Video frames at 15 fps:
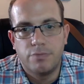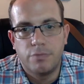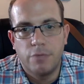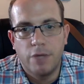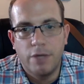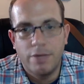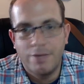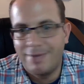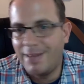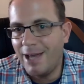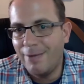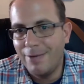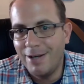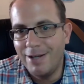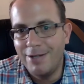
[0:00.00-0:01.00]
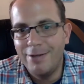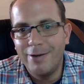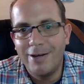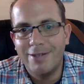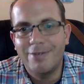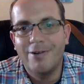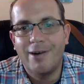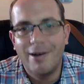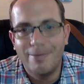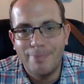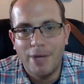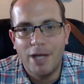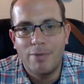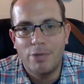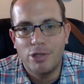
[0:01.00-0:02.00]
Alright, that way you don't have to go out and
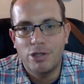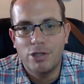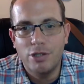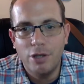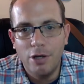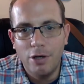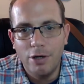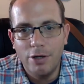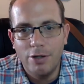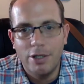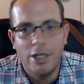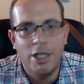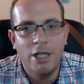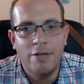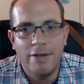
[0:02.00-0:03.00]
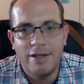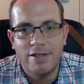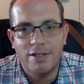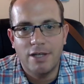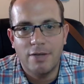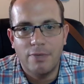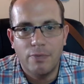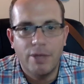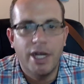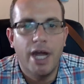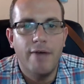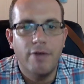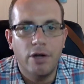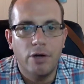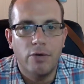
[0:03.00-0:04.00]
buy a bunch of yarn, any of that stuff. We
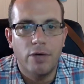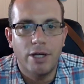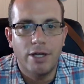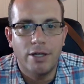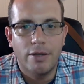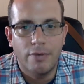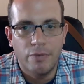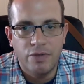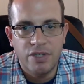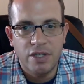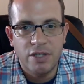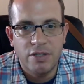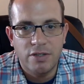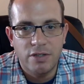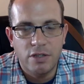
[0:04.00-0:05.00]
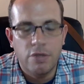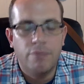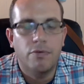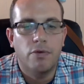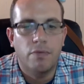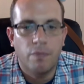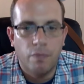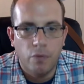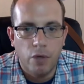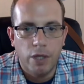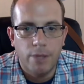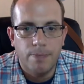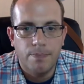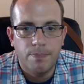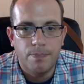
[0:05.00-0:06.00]
have it already. We'll send it to you for
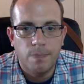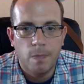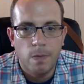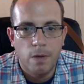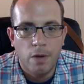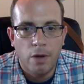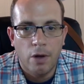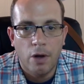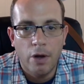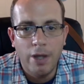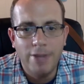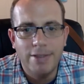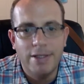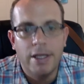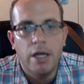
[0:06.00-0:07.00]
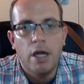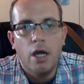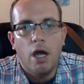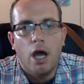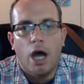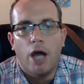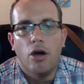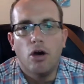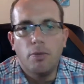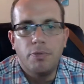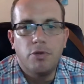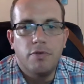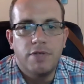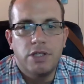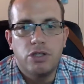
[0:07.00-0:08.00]
free. Alright, I
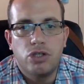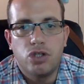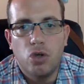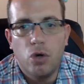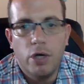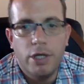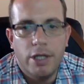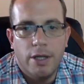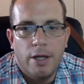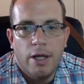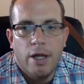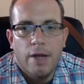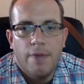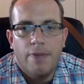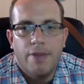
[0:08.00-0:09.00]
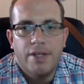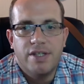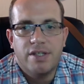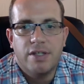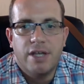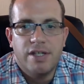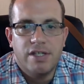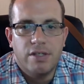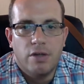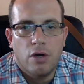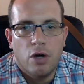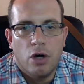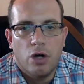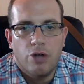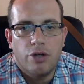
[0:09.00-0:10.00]
hope you've enjoyed this lesson
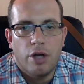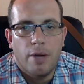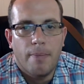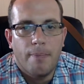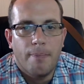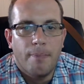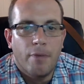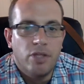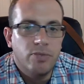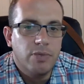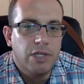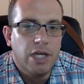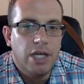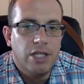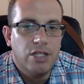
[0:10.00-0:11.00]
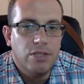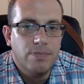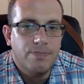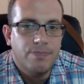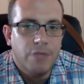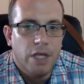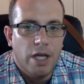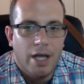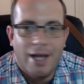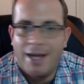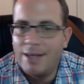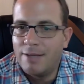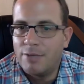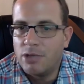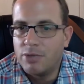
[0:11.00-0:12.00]
on multiplication
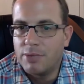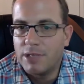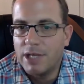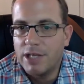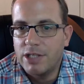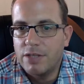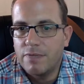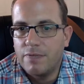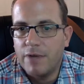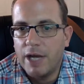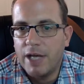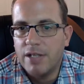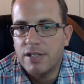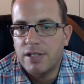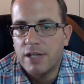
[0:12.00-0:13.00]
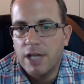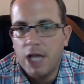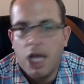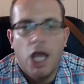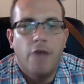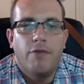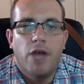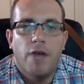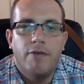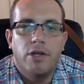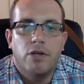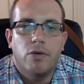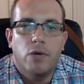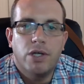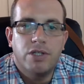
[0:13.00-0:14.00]
and the multiplication facts. If you have
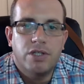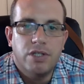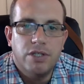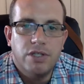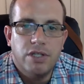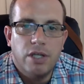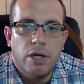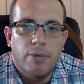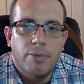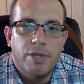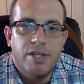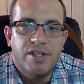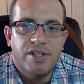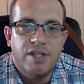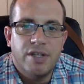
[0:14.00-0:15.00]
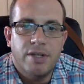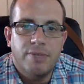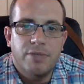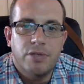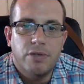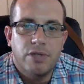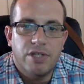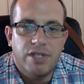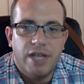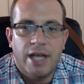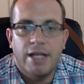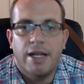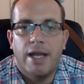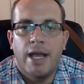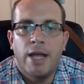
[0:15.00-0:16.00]
any questions, please send them to us
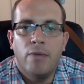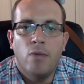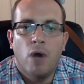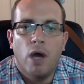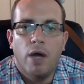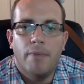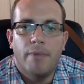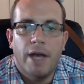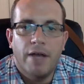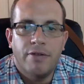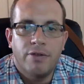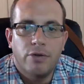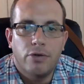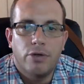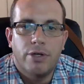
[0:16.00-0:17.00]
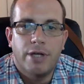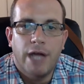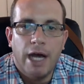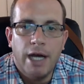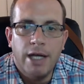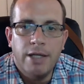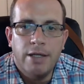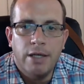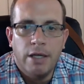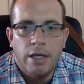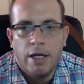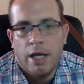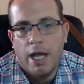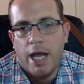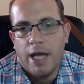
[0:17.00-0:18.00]
at
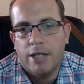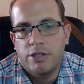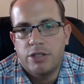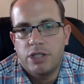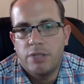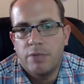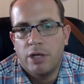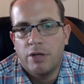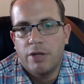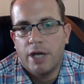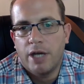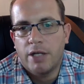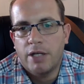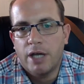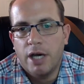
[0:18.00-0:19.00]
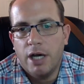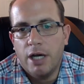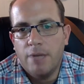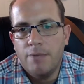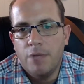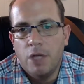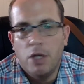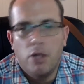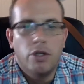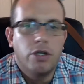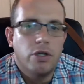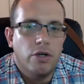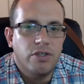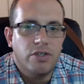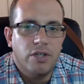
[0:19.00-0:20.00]
nymathtutor9@gmail.com. You
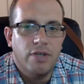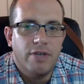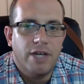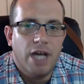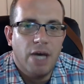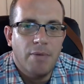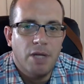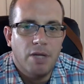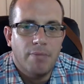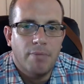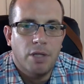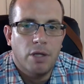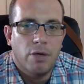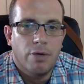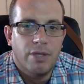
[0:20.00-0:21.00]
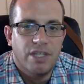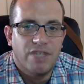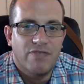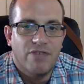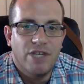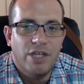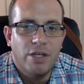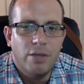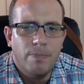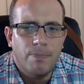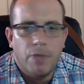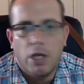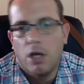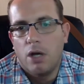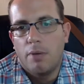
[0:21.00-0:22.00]
can also leave a comment below this video.
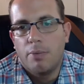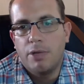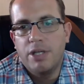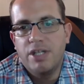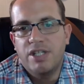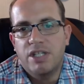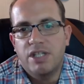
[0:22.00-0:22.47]
Please